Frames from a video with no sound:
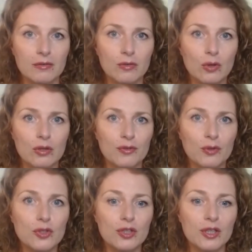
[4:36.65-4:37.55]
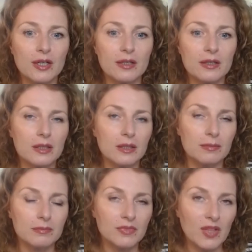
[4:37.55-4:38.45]
for future
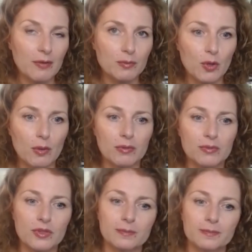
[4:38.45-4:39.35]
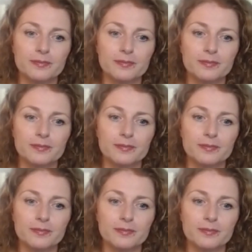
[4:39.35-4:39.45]
thyroid problems.